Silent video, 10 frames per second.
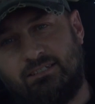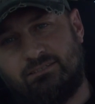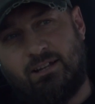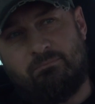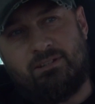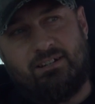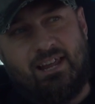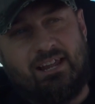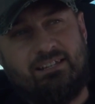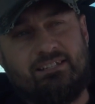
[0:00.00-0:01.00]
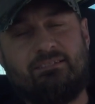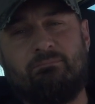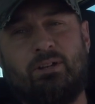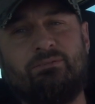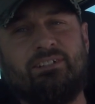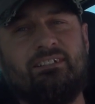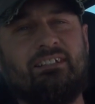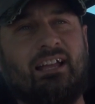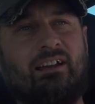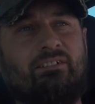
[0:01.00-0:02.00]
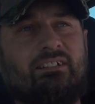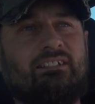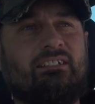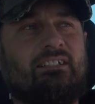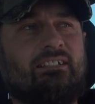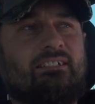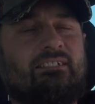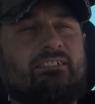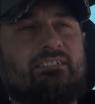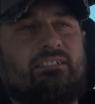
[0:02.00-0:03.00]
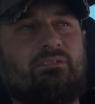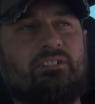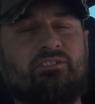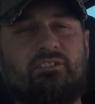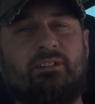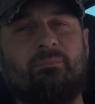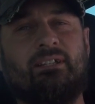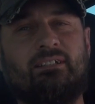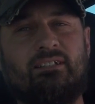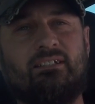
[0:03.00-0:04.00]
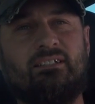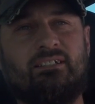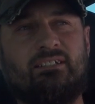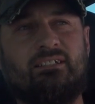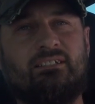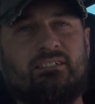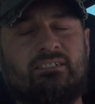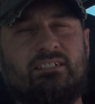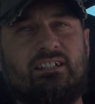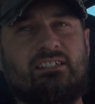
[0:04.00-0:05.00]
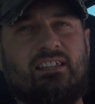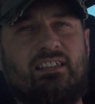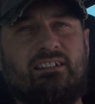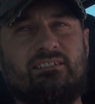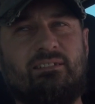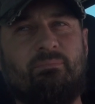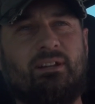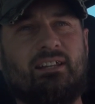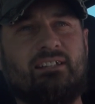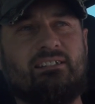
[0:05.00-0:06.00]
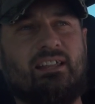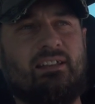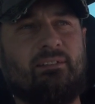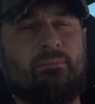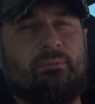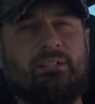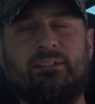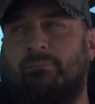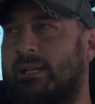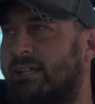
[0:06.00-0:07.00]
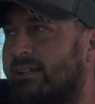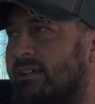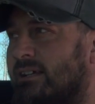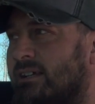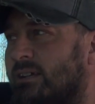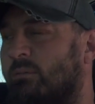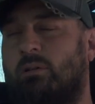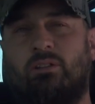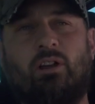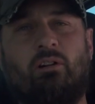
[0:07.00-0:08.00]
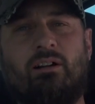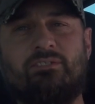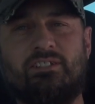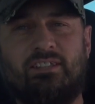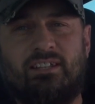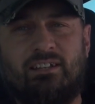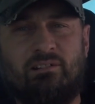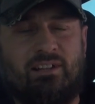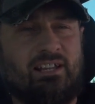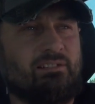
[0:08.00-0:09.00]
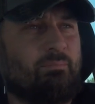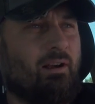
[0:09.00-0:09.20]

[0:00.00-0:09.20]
you know, dumpster Dan, he's moving out. He's going to treatment. Should I say that? Is it breaking his hand? No. Well, no, obviously they know he has a